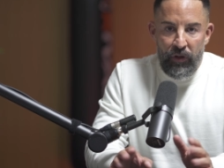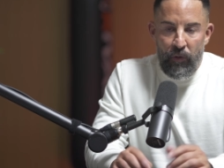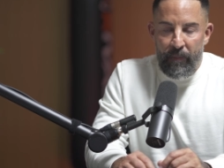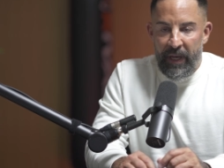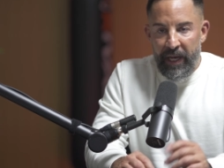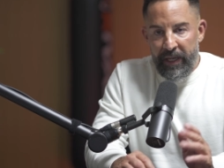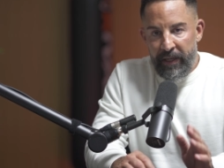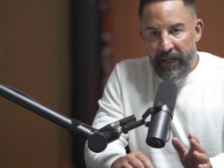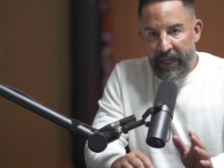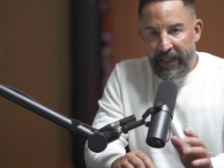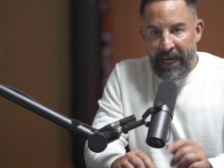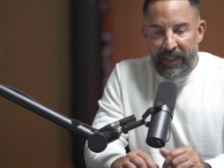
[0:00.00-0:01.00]
you pick,
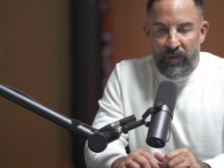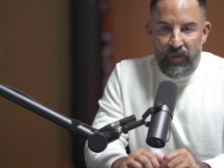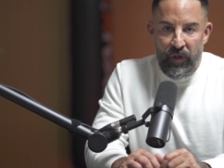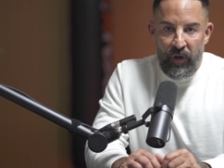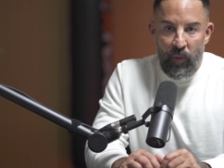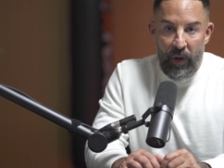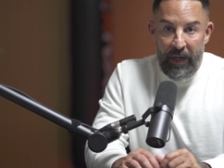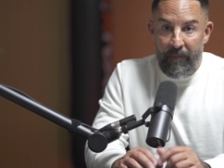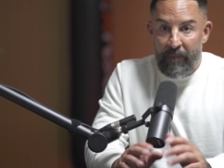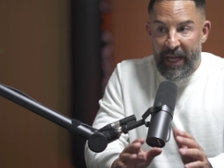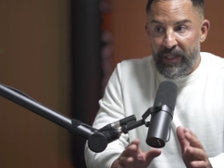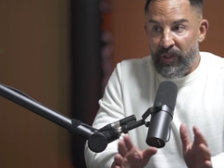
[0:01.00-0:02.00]
and that's who's going to win
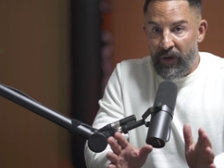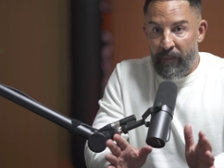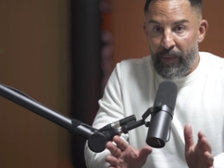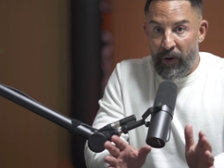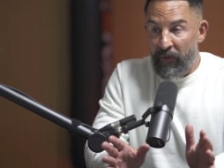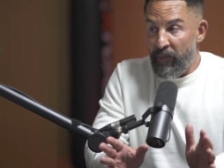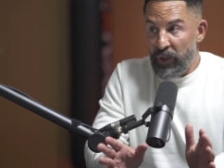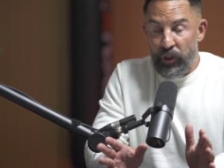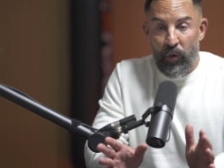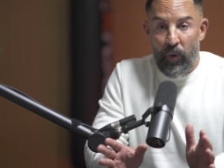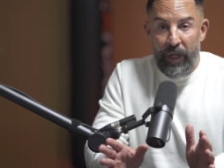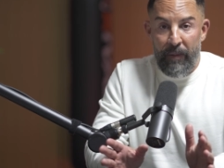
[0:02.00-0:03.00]
based on a power of
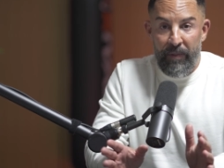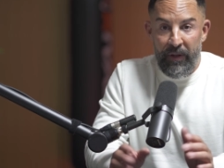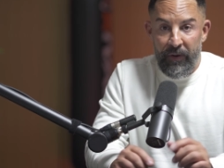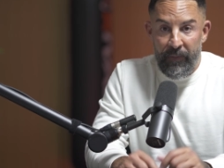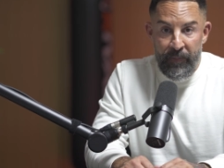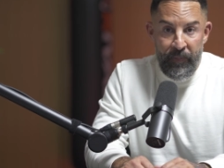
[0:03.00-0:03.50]
majority appeal.